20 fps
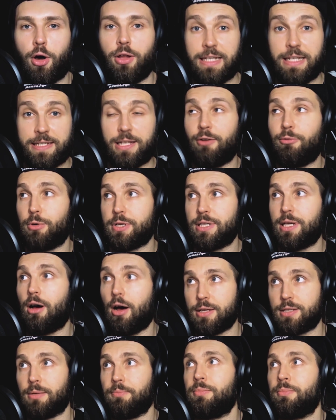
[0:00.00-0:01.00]
All this stuff was
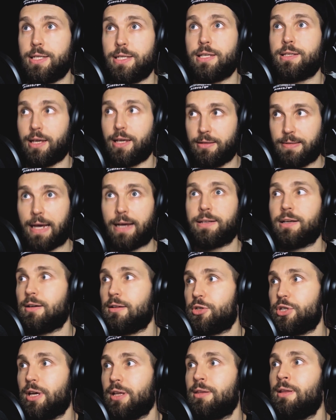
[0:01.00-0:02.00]
awesome. This is like
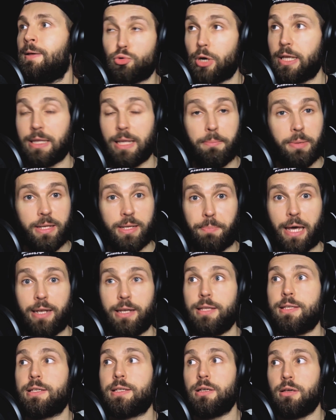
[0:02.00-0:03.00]
technical shit. Great limb
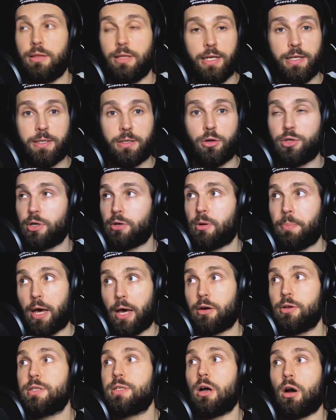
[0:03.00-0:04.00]
independence. These Gojira
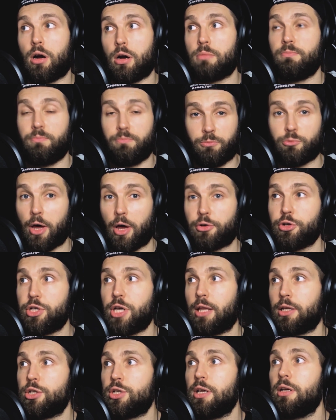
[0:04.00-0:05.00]
patterns are rather
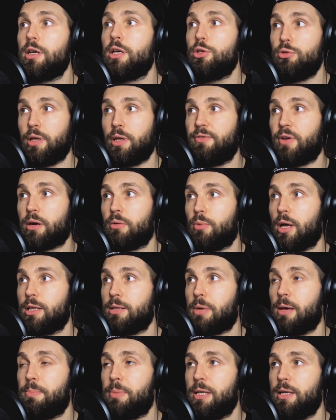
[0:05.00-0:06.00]
challenging. You did very
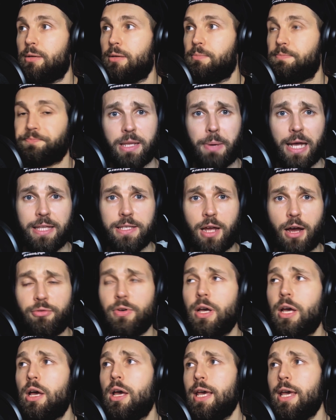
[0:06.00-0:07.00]
well in my opinion. Bad
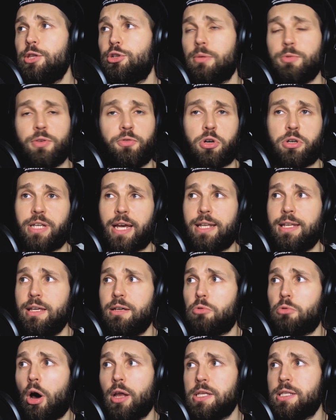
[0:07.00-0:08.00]
stuff. In terms of your
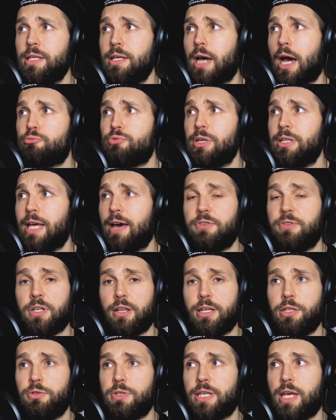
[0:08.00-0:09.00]
technique, honestly, I really have
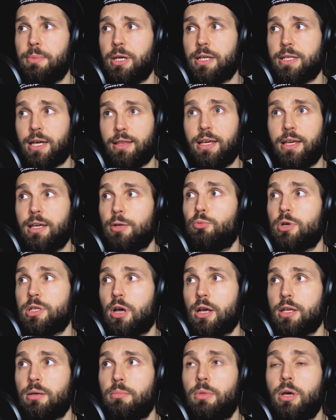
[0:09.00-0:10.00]
nothing to say because I think it
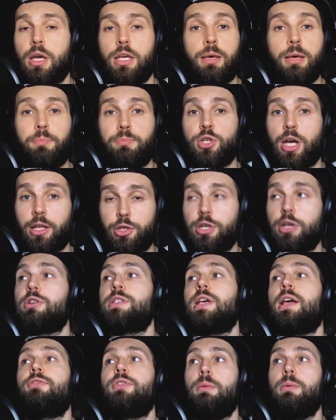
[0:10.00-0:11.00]
was awesome. Keep challenging
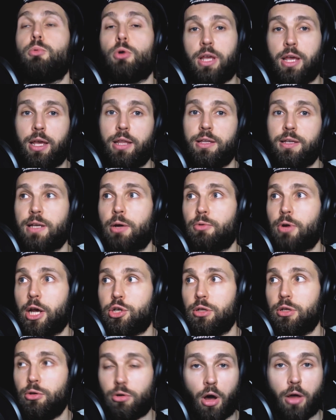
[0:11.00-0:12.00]
yourself, keep working in this
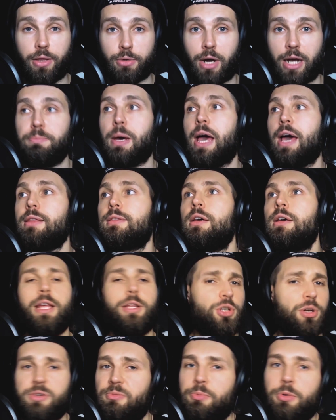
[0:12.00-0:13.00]
direction, you're on the right path.
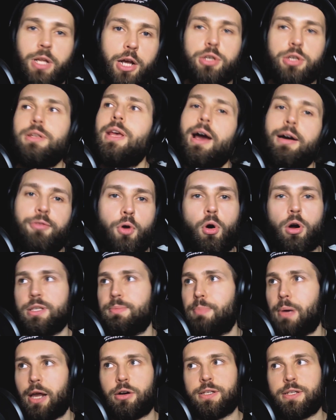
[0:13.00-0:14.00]
In terms of production, yeah, of
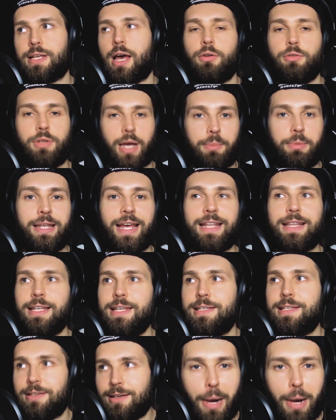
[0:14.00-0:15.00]
course, better sound. I mean, at
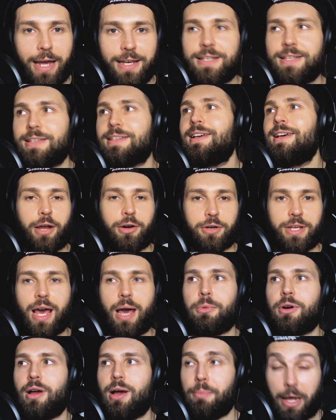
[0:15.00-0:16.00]
least mics for
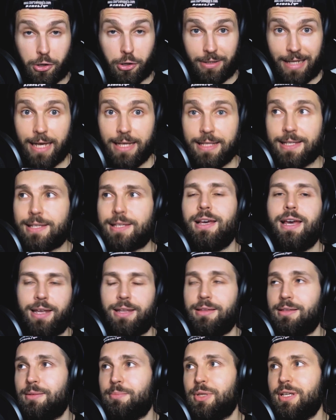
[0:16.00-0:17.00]
camera, better lights,
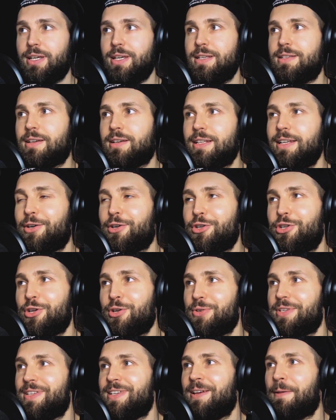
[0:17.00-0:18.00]
and please, cleaner
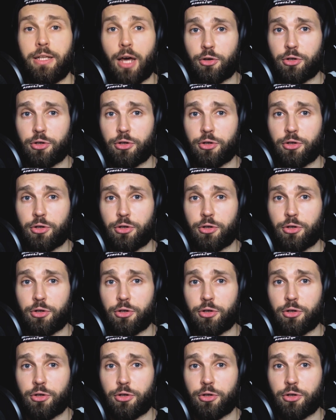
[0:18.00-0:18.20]
shoes.